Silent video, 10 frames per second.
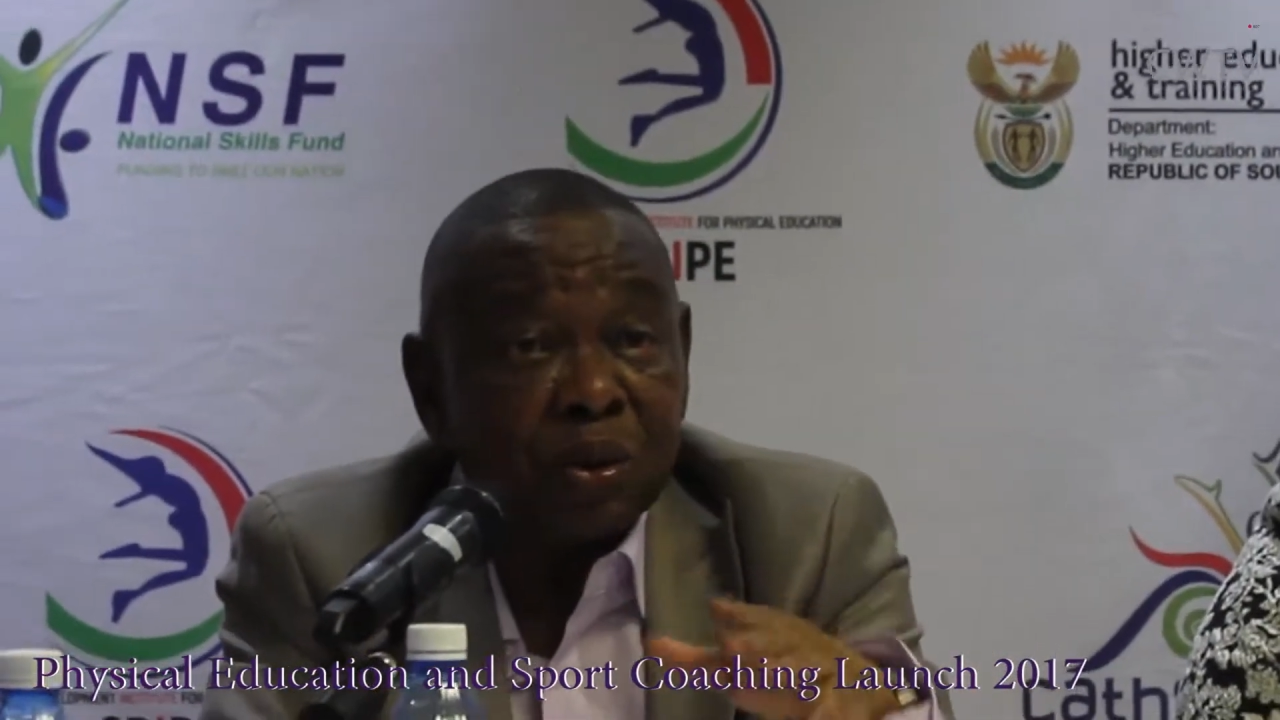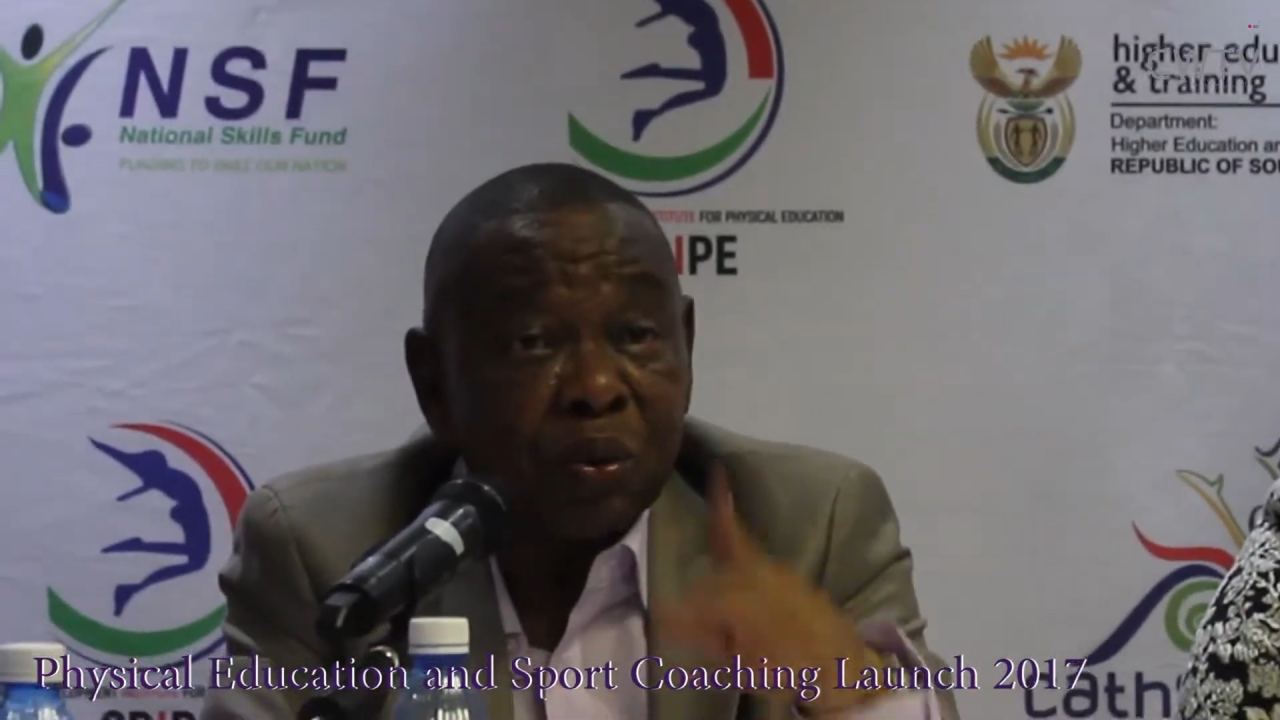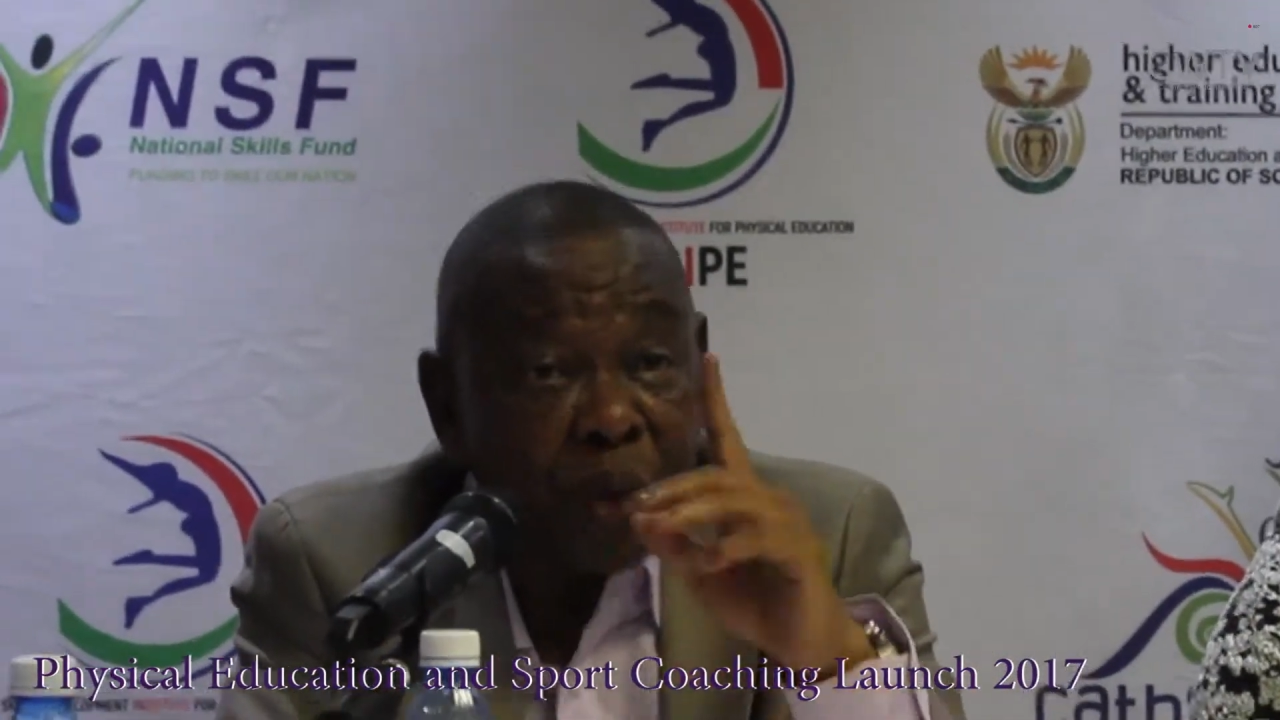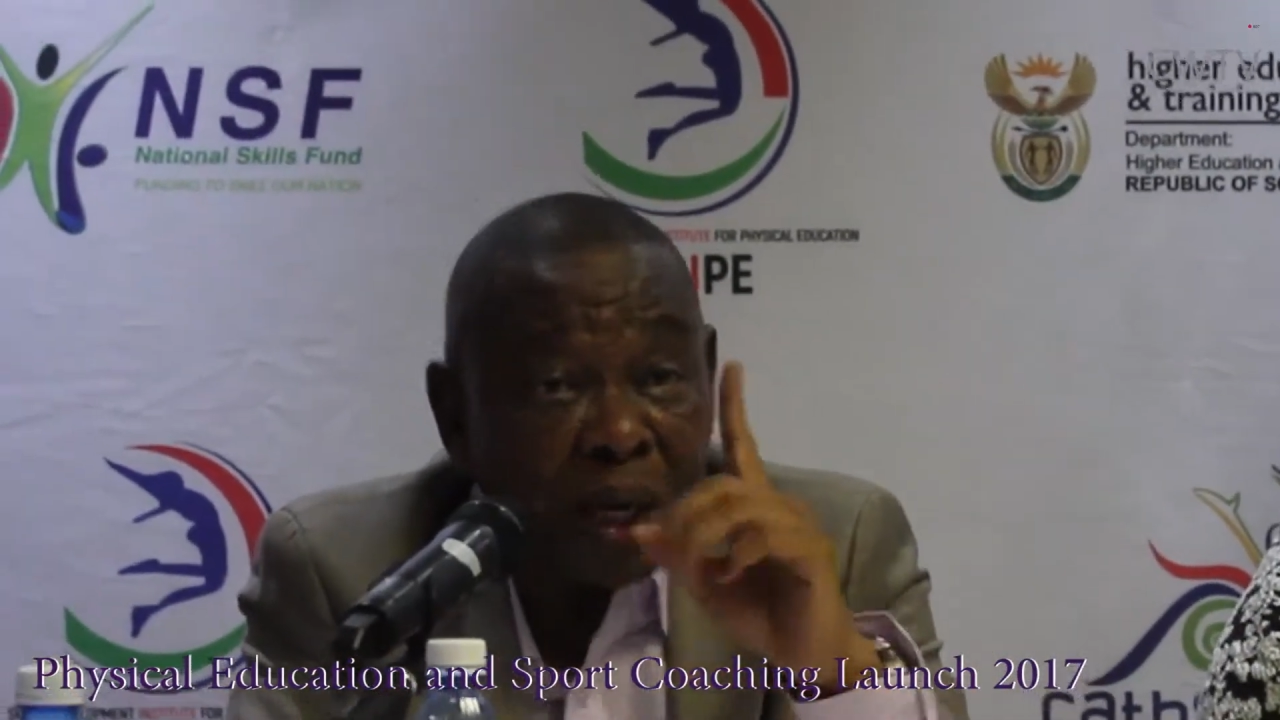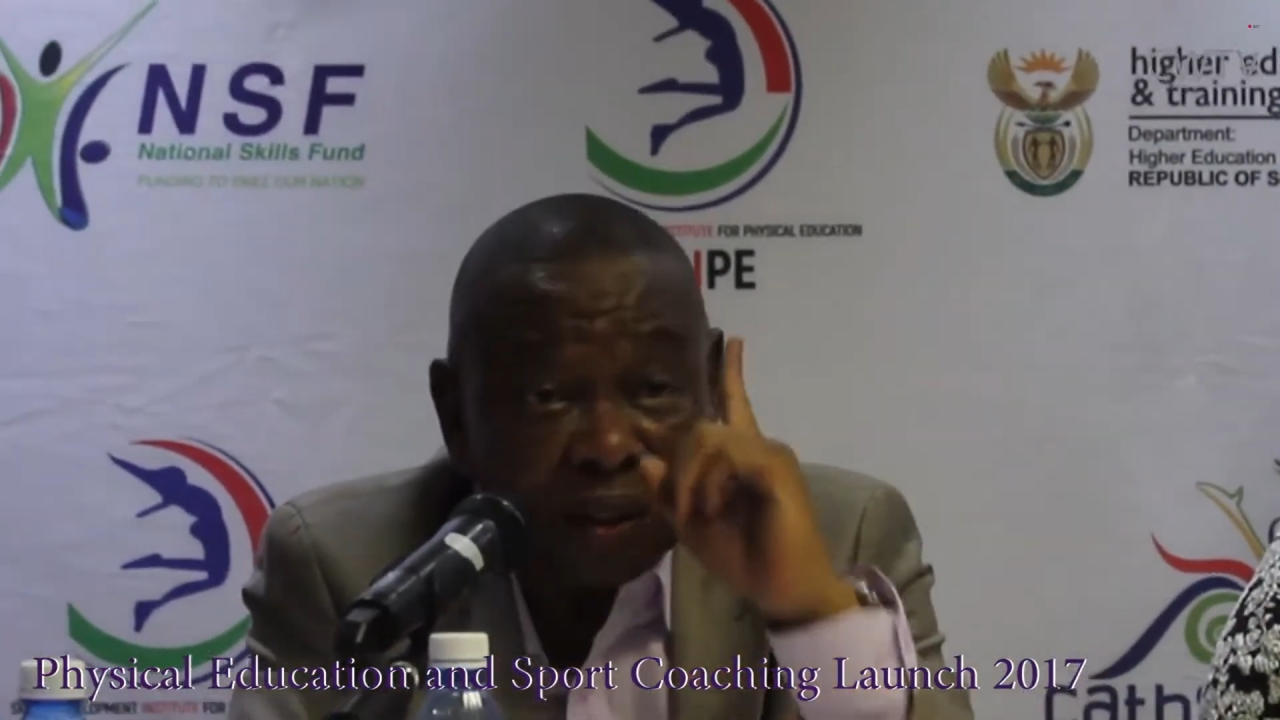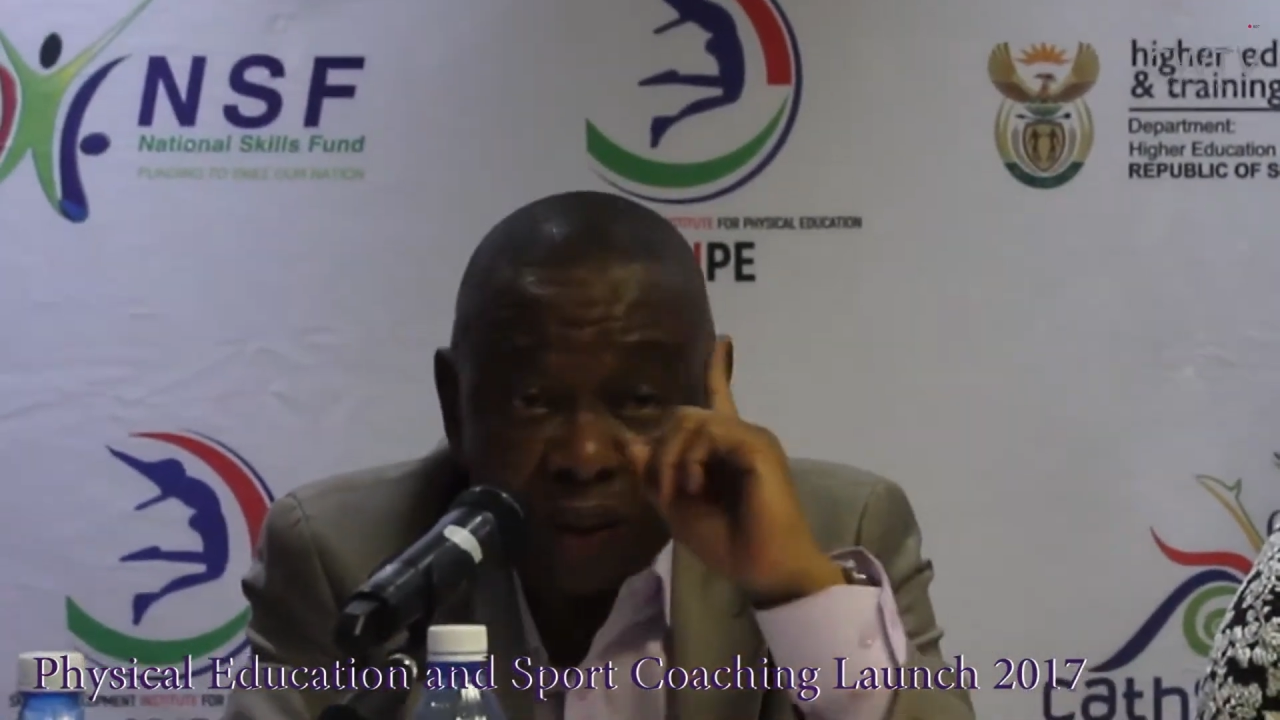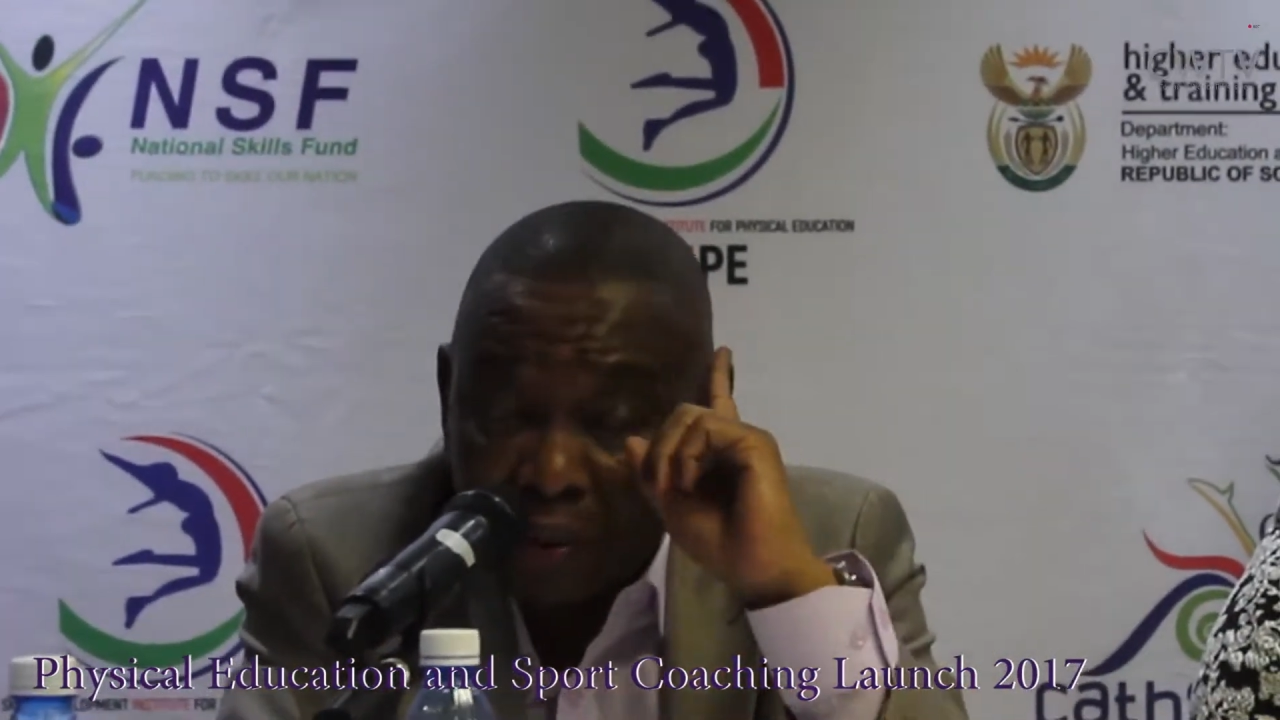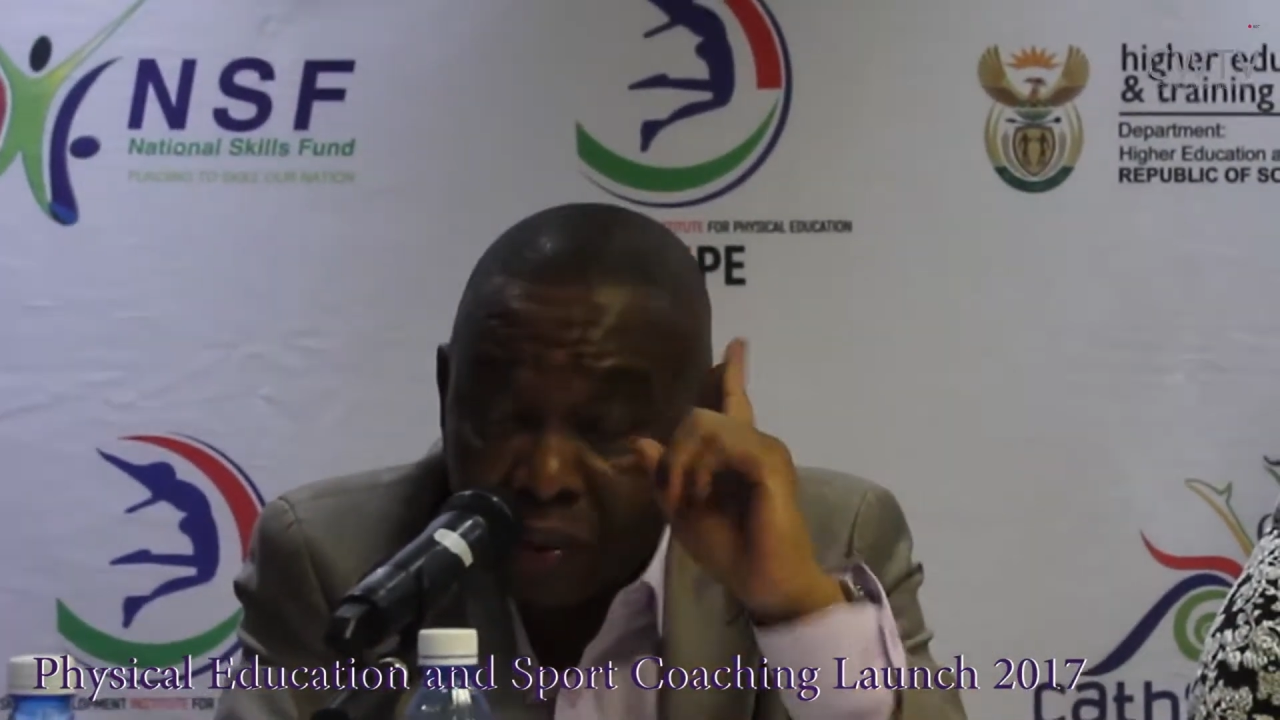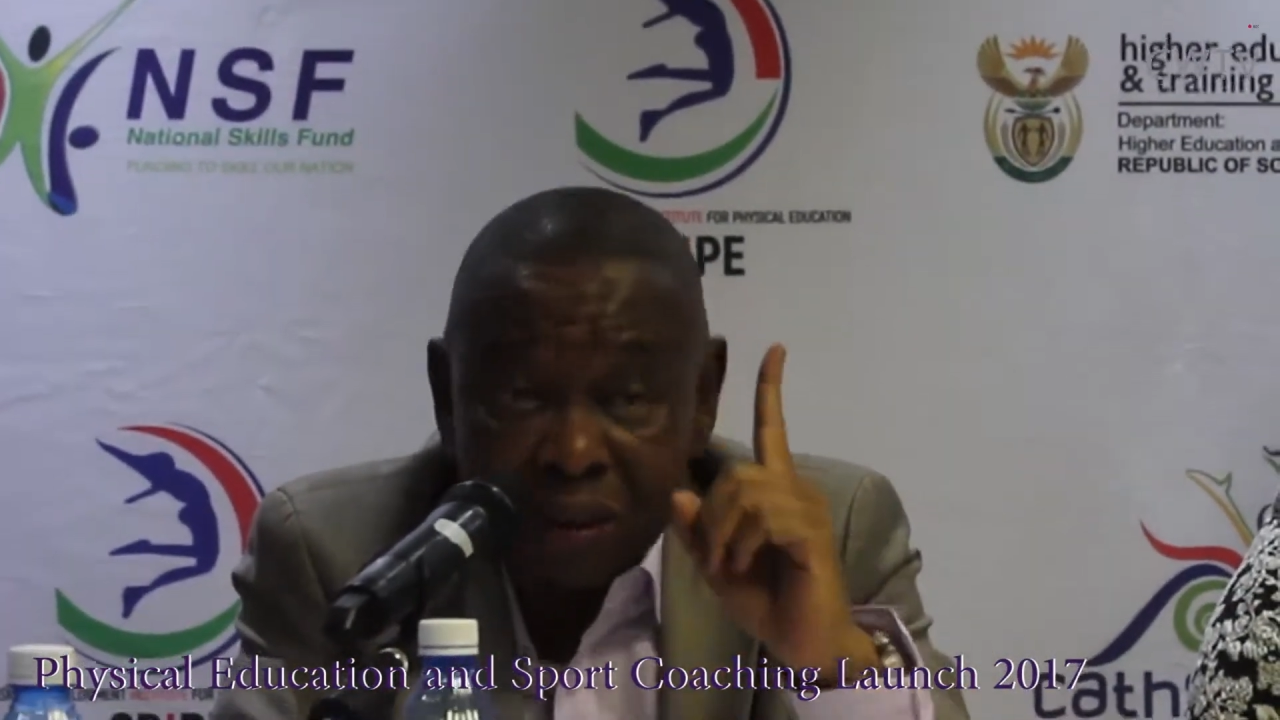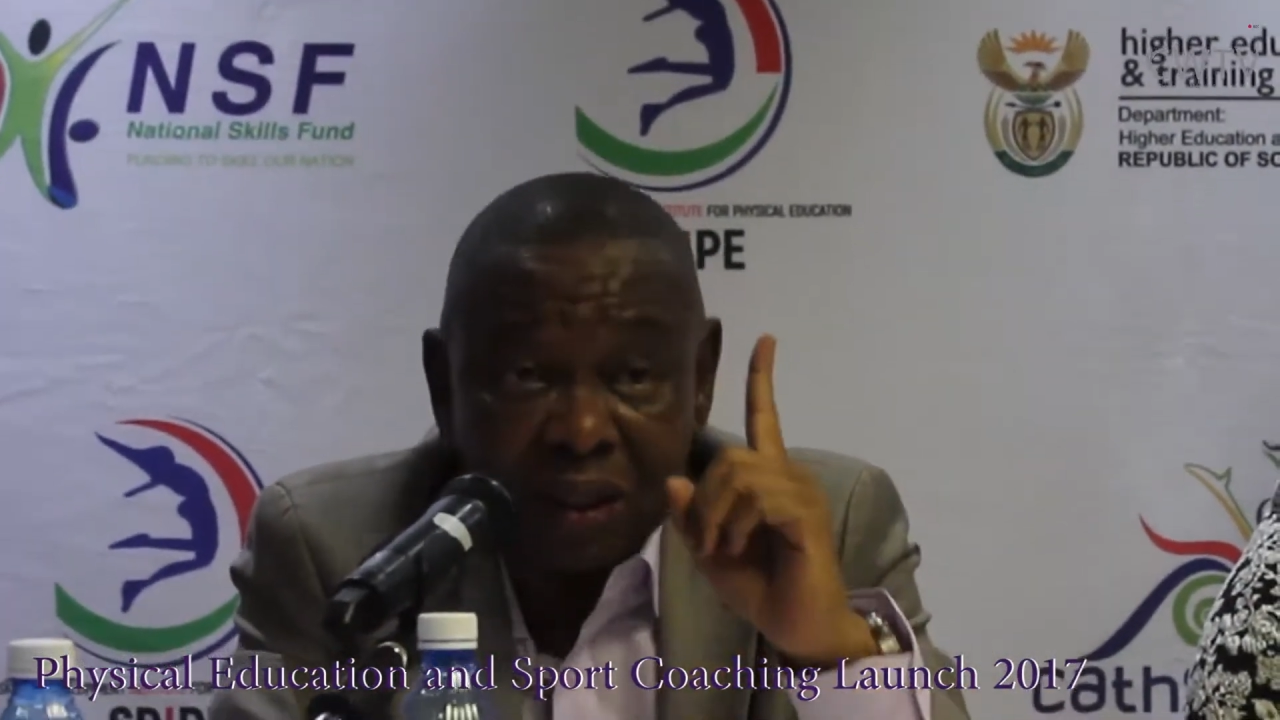to watch school